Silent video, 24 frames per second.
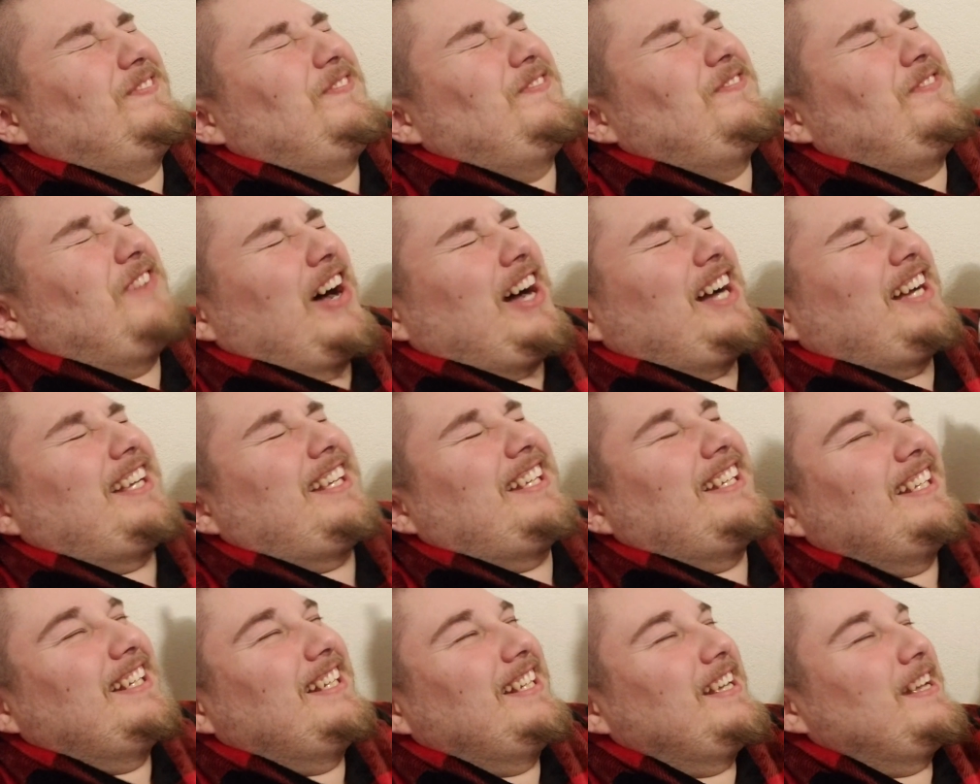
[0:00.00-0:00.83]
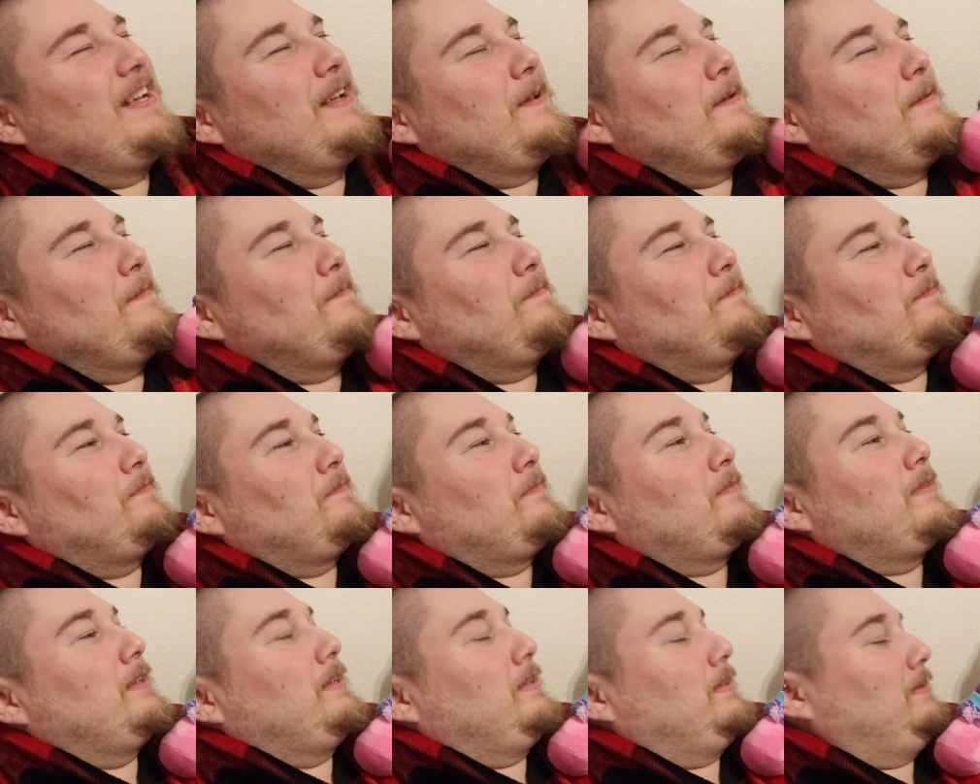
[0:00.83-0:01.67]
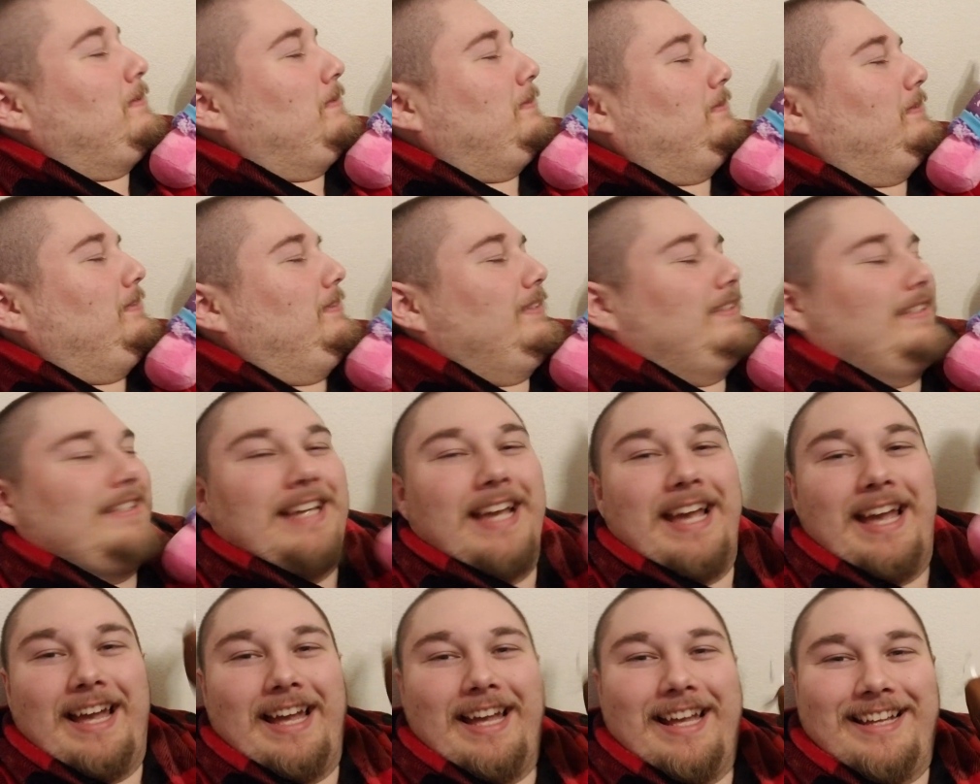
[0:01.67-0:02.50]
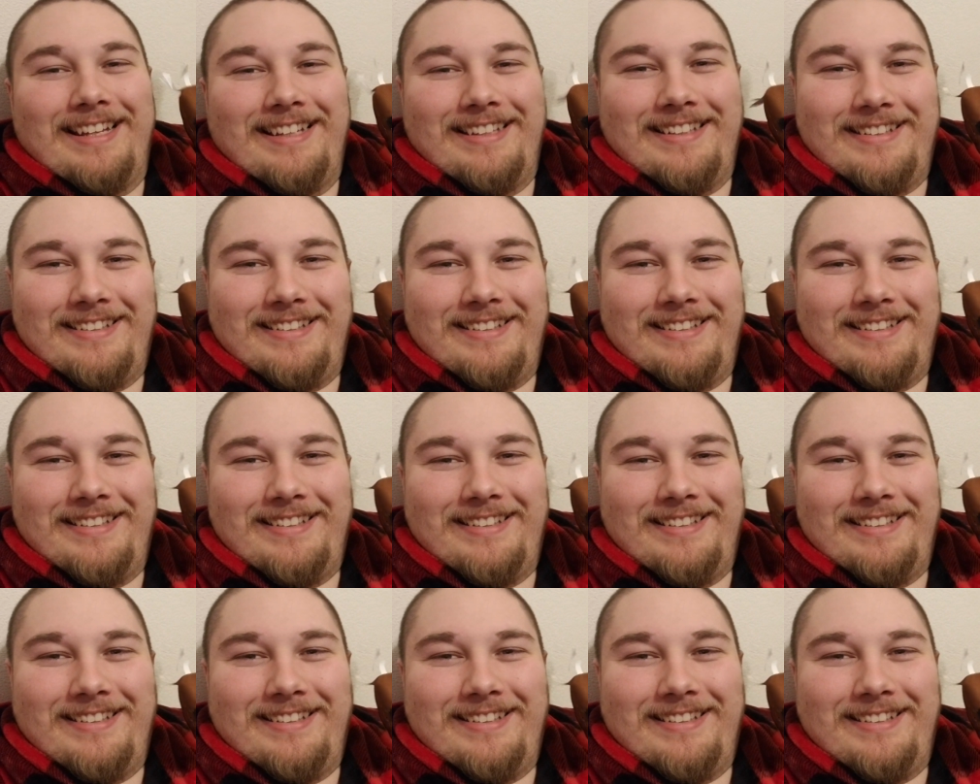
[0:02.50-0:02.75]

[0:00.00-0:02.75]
She's got on a onesie with a little tail. Yeah.